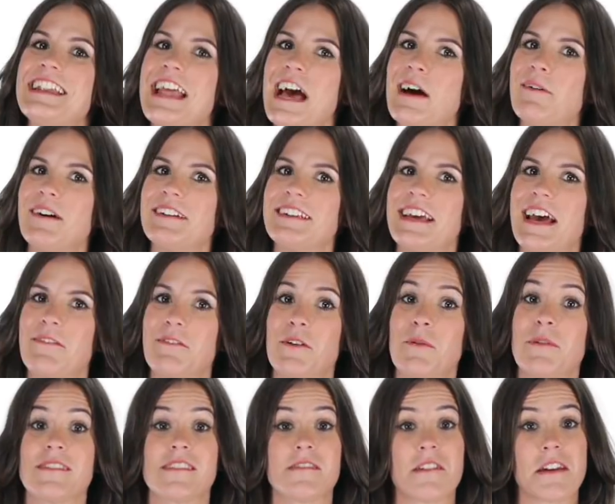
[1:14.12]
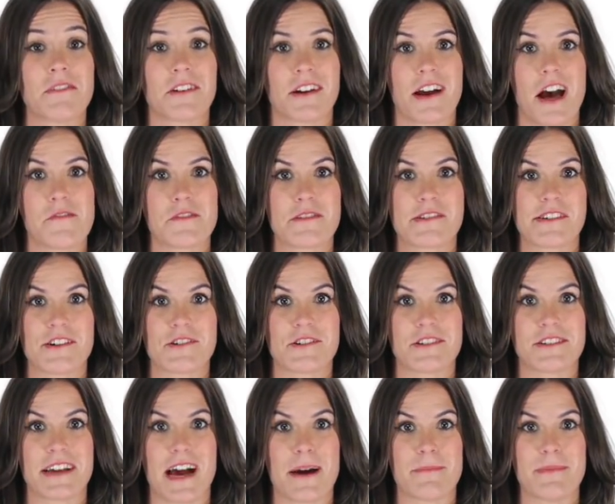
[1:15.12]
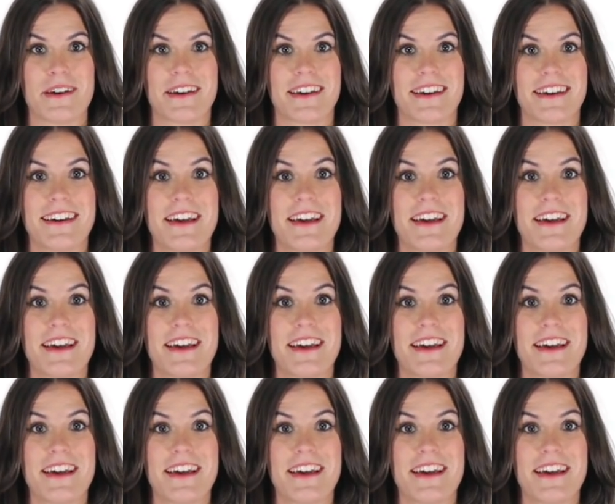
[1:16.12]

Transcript: Now on to everyone's favorite conversation topic.